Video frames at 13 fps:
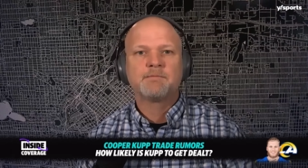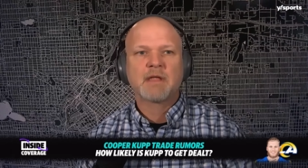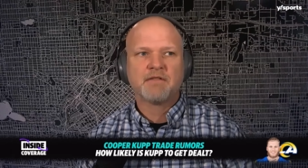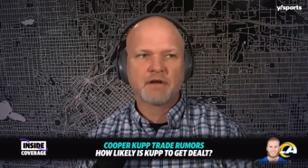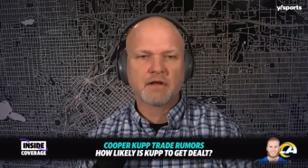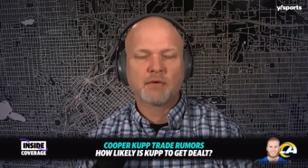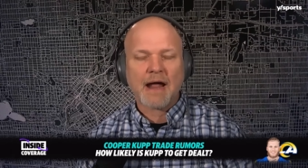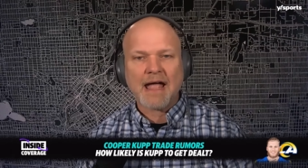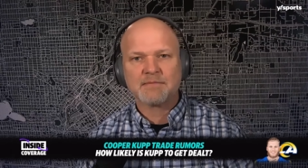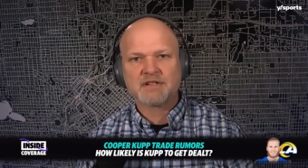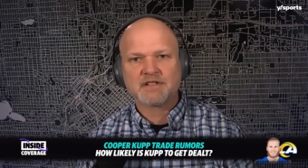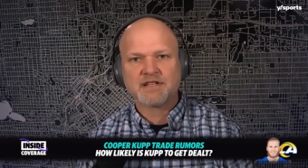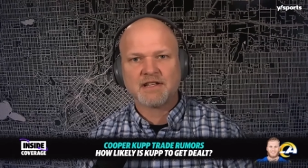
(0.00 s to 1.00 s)
if you're the
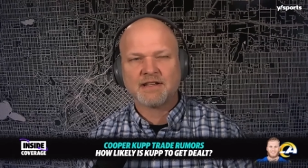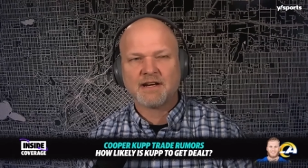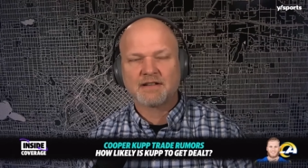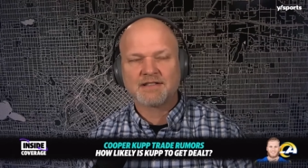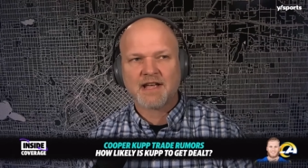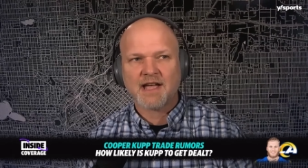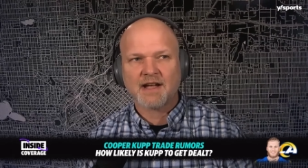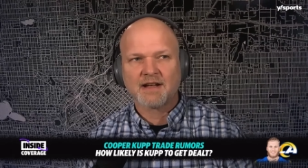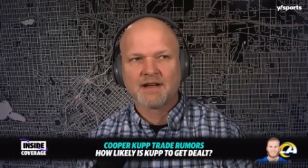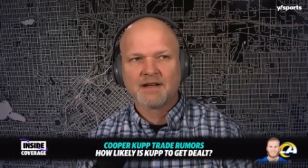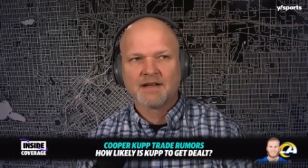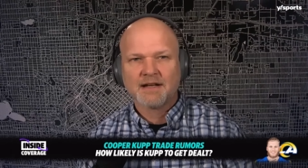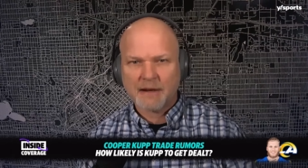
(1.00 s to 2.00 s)
Rams, you're sitting there saying,
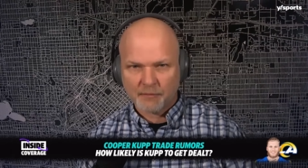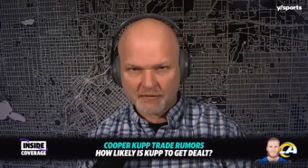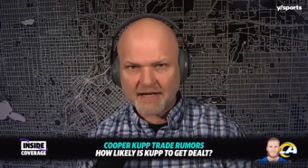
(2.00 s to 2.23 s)
yeah, we'll